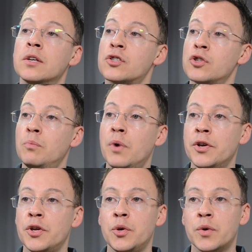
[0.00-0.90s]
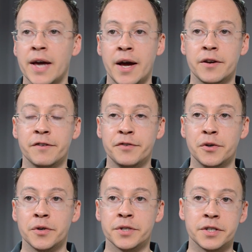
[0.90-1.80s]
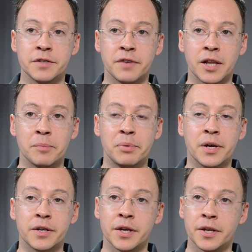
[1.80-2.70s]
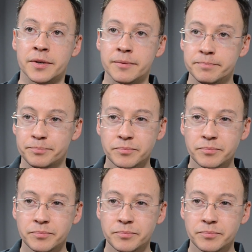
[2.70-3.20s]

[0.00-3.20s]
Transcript: Someone who can't afford a developer can